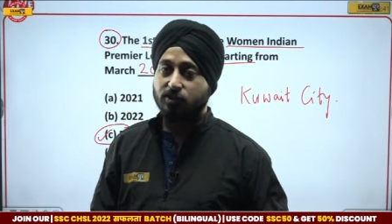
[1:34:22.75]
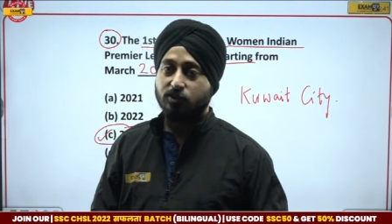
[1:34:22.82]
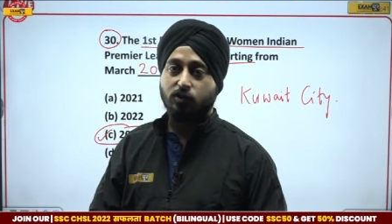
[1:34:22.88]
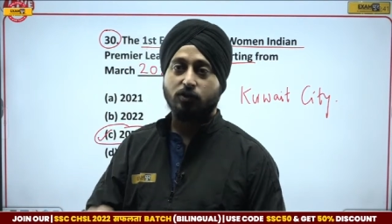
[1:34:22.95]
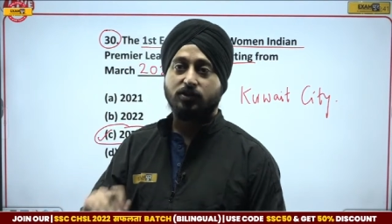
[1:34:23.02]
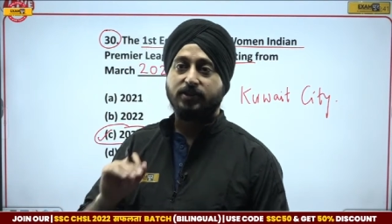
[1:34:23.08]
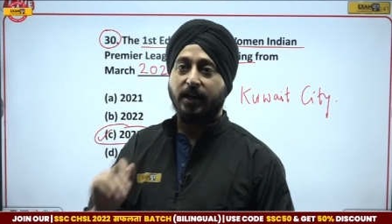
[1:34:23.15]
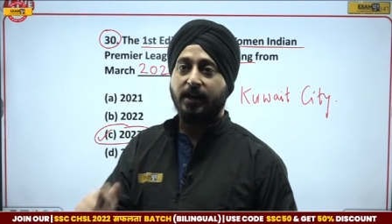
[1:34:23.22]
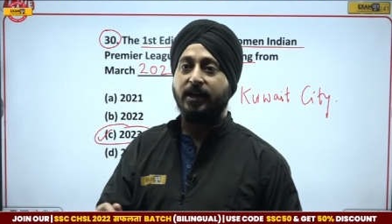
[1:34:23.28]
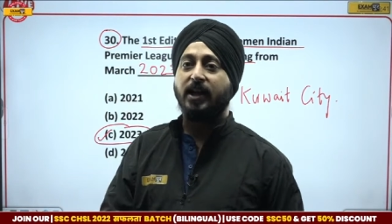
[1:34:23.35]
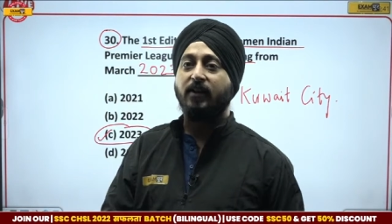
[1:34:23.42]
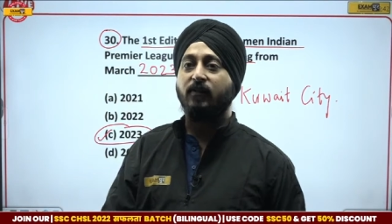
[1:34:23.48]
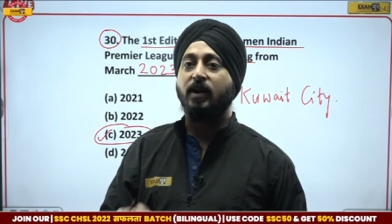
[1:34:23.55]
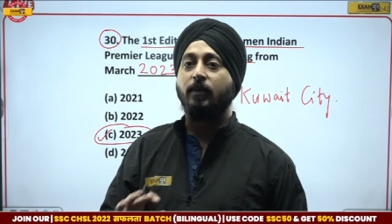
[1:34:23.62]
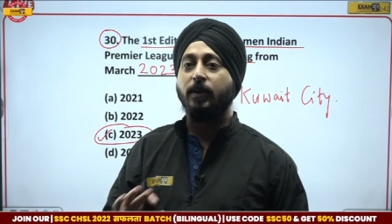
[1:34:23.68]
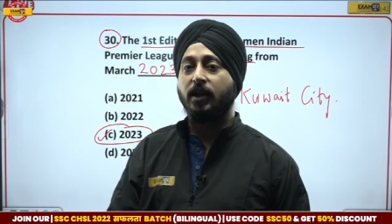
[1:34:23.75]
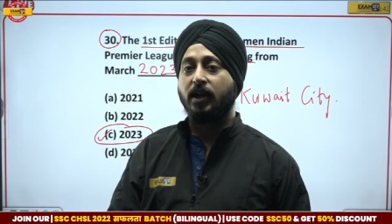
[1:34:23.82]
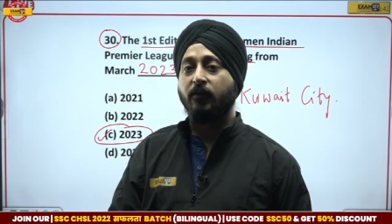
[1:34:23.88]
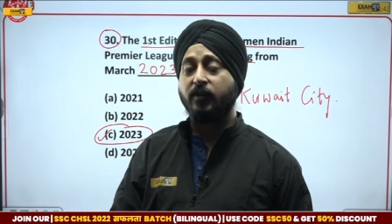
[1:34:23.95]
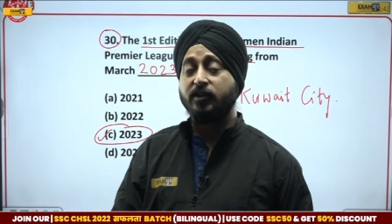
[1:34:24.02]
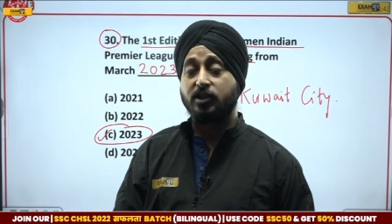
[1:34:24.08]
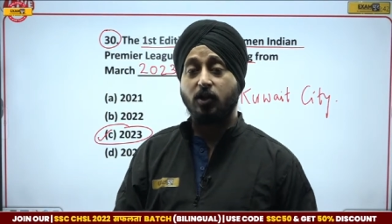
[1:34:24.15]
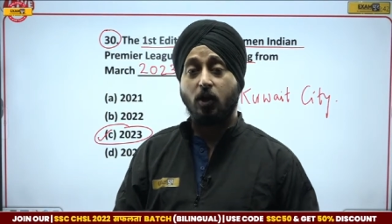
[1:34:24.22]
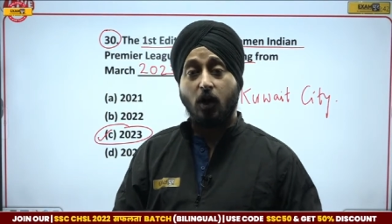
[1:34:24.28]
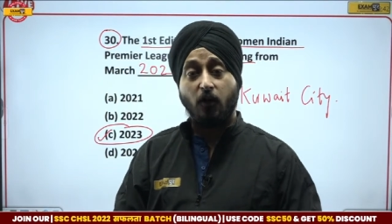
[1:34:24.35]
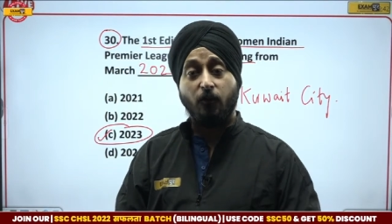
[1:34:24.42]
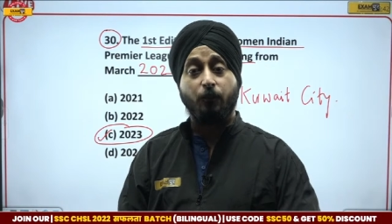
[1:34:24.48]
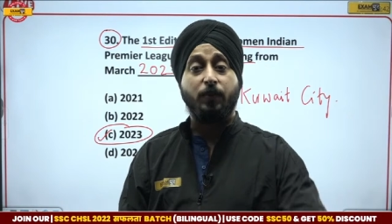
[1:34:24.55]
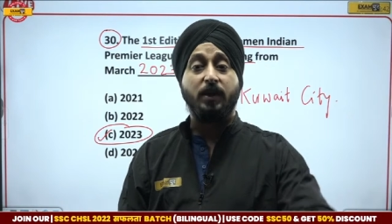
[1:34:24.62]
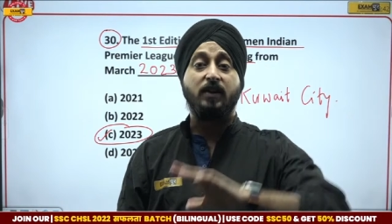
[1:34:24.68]
So Sunday will be revision of
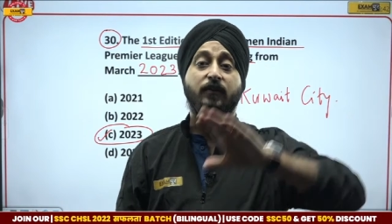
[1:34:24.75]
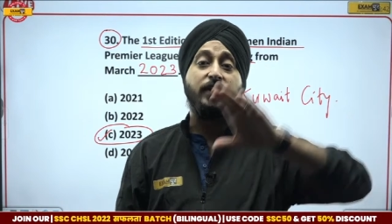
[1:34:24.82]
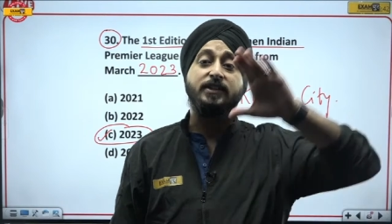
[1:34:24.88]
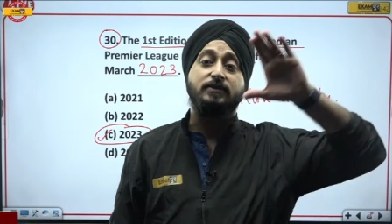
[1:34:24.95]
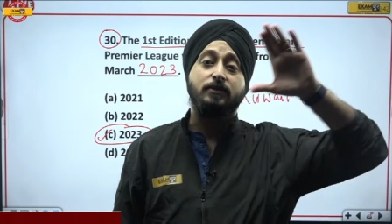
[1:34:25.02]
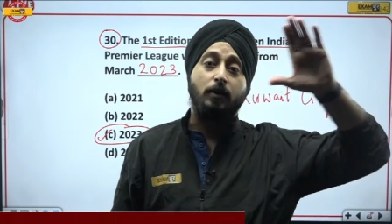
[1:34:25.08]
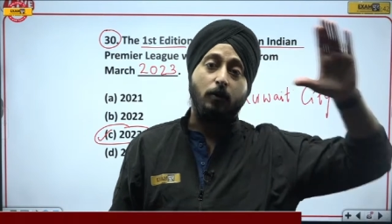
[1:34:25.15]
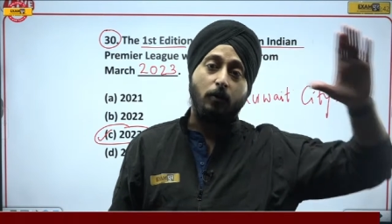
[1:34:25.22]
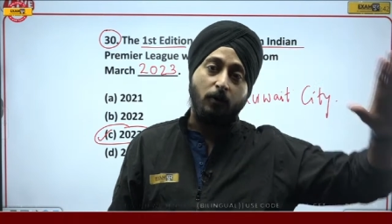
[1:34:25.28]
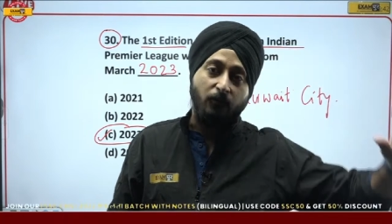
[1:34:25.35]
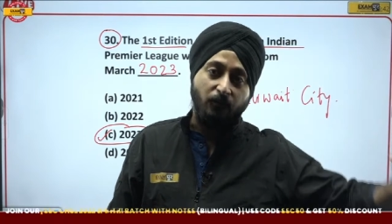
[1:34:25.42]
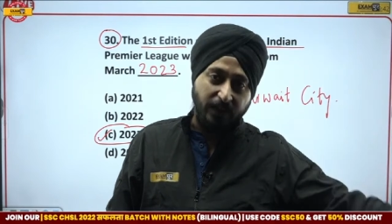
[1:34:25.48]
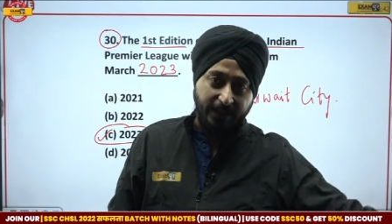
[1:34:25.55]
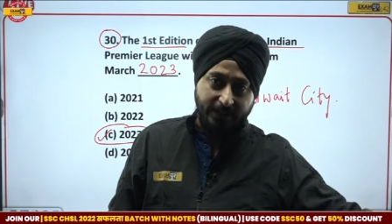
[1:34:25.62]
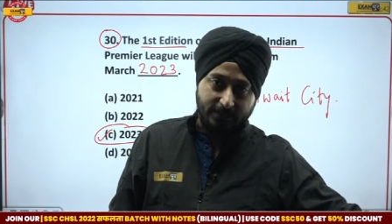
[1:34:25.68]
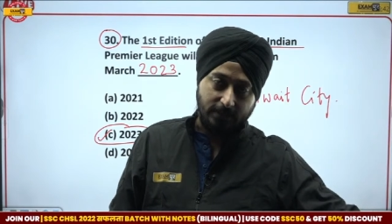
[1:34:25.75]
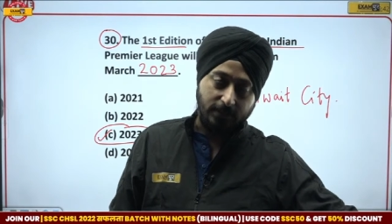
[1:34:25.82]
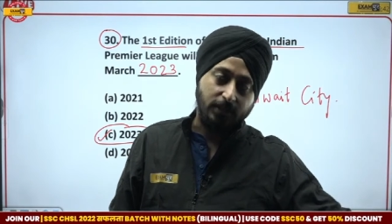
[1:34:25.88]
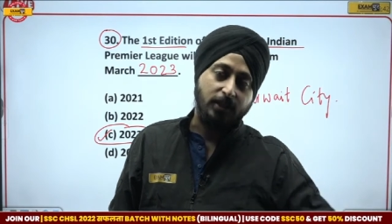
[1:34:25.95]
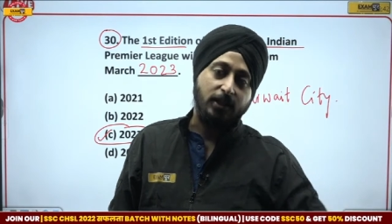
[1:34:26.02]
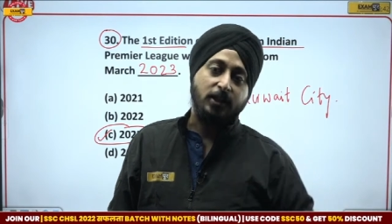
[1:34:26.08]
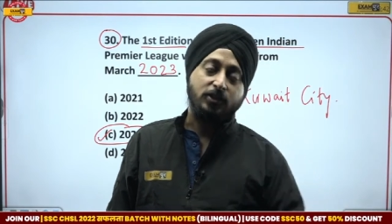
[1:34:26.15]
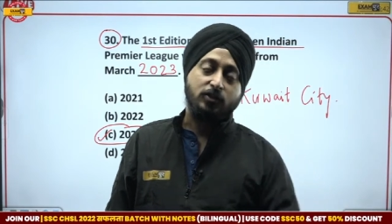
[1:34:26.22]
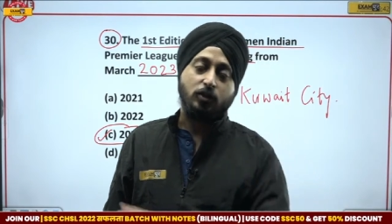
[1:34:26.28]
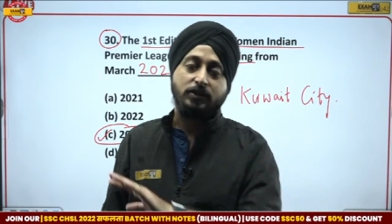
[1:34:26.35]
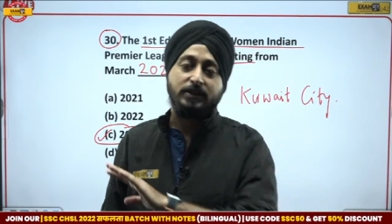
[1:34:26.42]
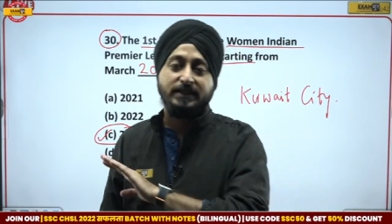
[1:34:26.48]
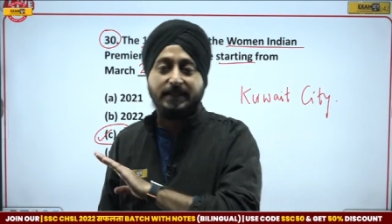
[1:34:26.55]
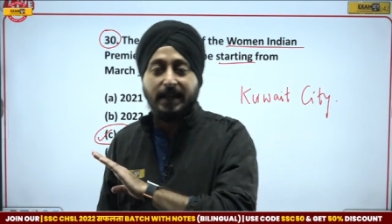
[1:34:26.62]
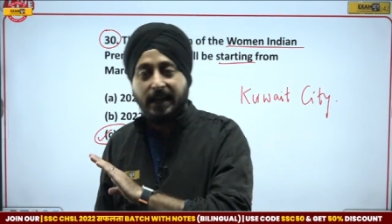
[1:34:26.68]
previous weeks. So
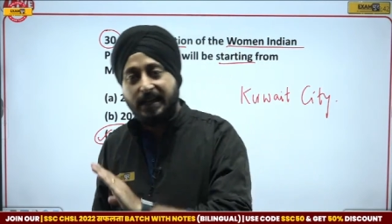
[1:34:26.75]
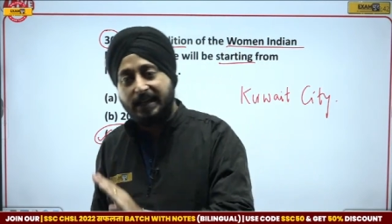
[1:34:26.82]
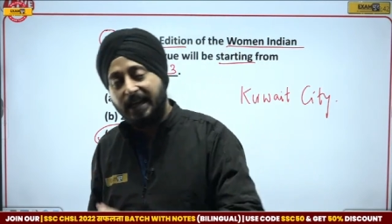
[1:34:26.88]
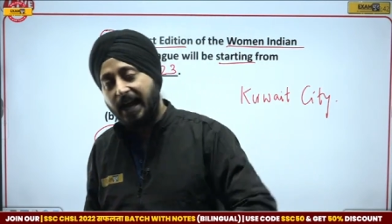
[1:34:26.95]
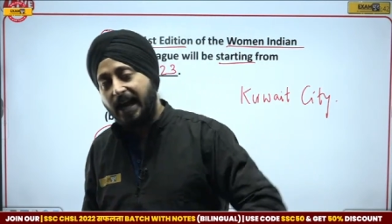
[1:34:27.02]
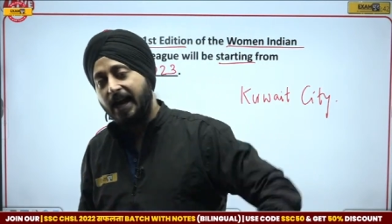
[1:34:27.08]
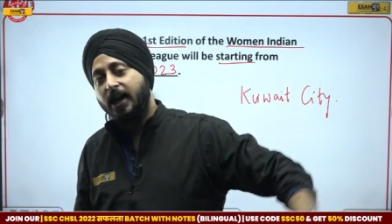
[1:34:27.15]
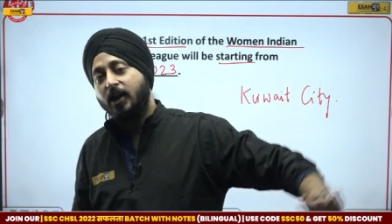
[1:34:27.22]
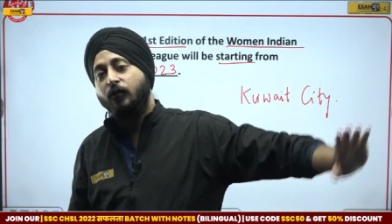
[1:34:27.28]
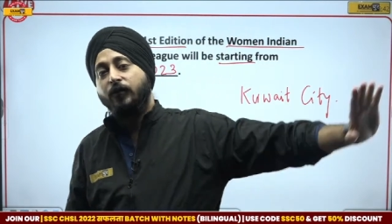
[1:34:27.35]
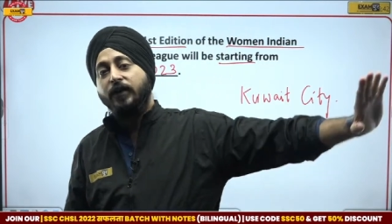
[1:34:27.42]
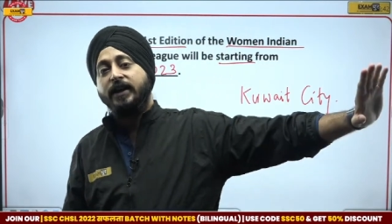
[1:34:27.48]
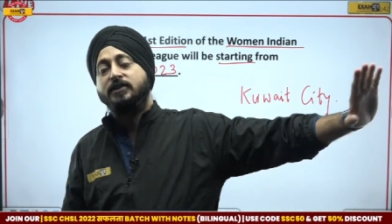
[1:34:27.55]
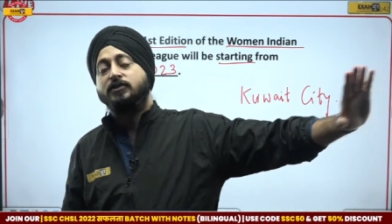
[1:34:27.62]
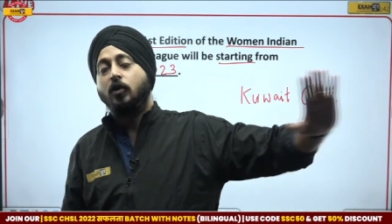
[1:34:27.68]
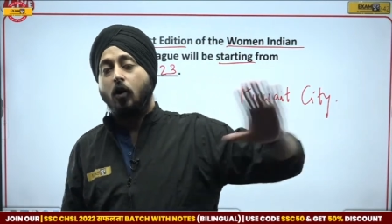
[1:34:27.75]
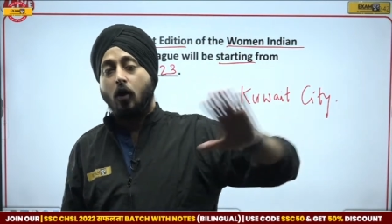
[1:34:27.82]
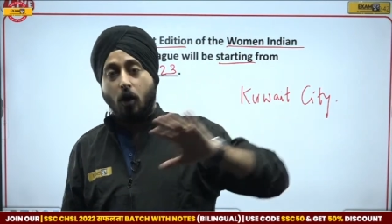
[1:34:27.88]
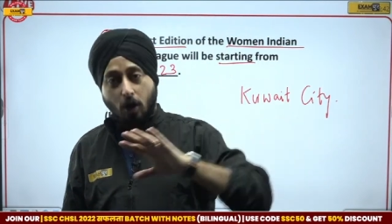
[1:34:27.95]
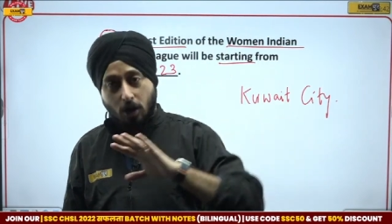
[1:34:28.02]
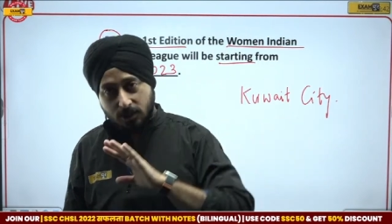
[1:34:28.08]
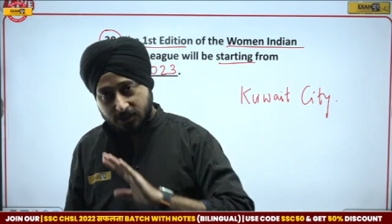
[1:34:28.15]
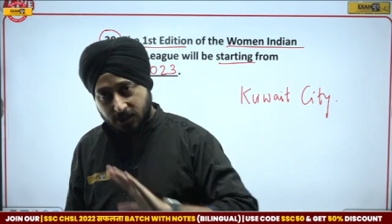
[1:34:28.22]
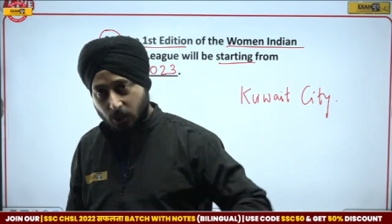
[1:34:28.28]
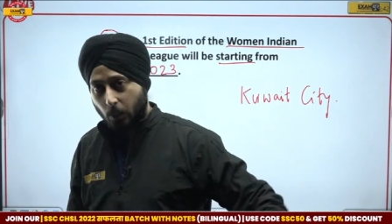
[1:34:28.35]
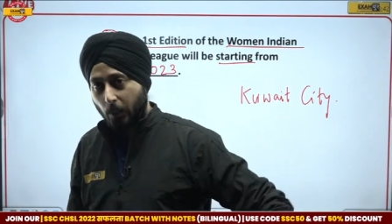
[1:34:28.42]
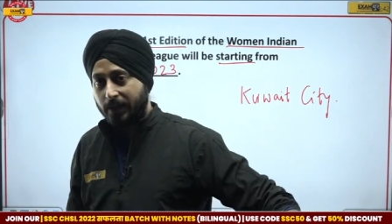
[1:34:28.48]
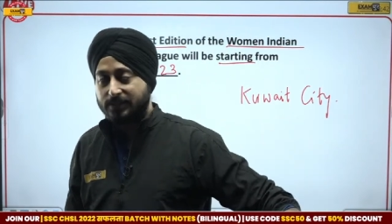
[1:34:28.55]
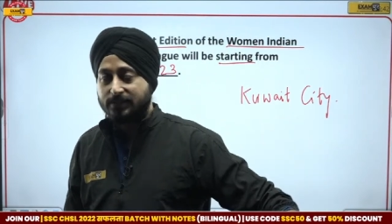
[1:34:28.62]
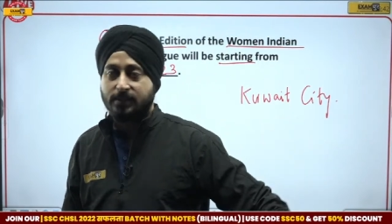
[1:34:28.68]
this entire week's all the
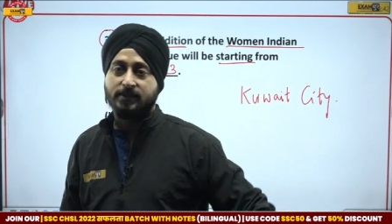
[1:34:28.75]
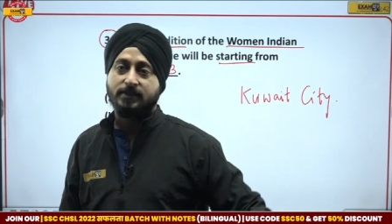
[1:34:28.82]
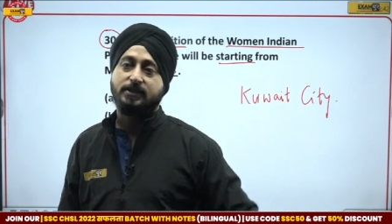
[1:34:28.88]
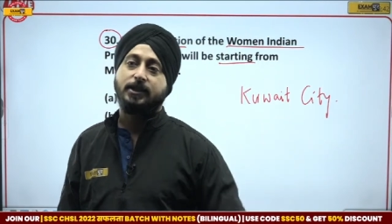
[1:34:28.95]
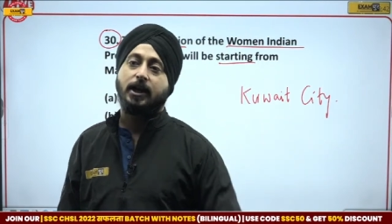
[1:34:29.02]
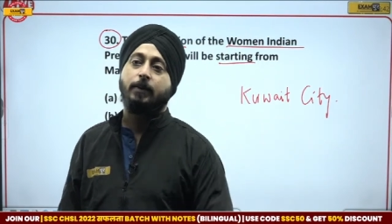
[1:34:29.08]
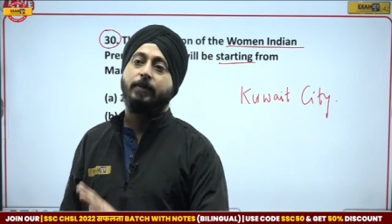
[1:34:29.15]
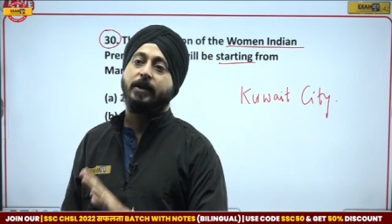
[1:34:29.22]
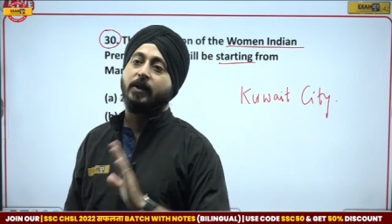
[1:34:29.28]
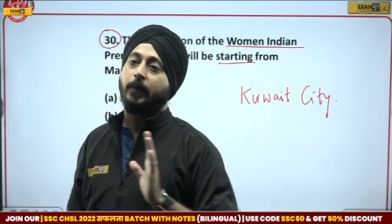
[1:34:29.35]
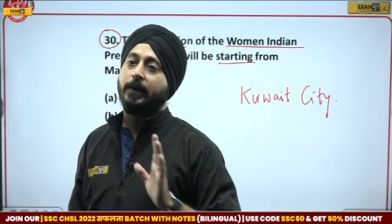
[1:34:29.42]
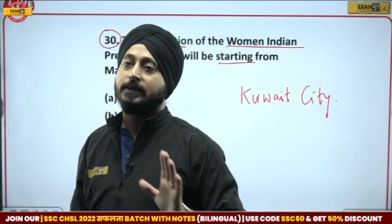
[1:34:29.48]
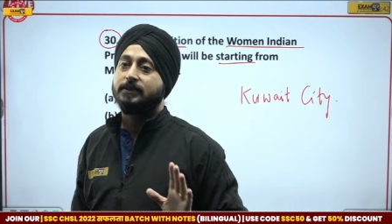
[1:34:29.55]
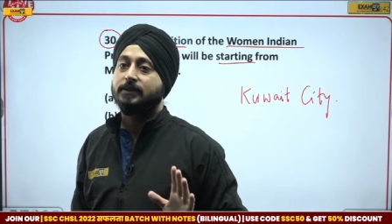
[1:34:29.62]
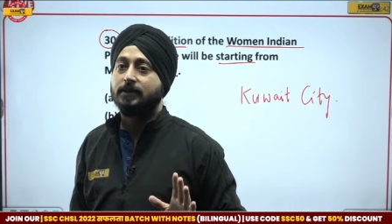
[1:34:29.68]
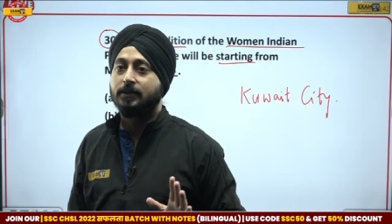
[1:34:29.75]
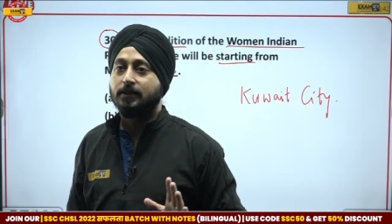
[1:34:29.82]
questions shall be revised.